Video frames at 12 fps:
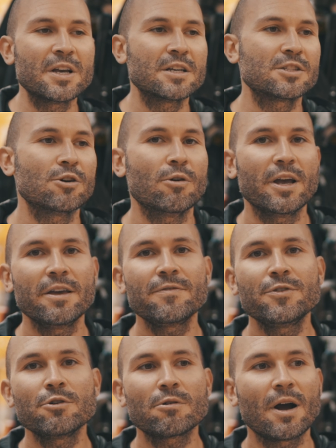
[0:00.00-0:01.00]
So if
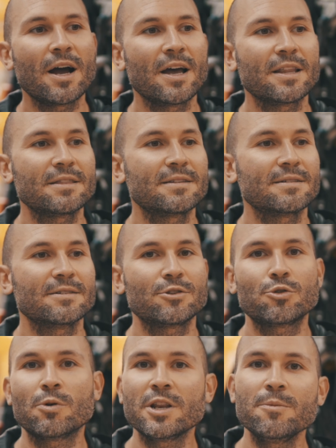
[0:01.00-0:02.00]
you're at
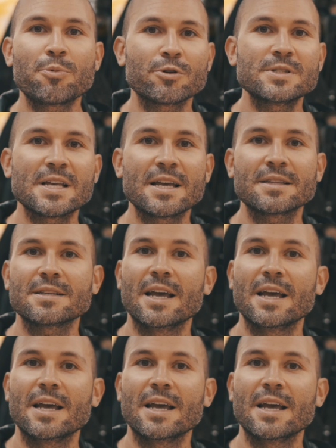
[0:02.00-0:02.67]
20%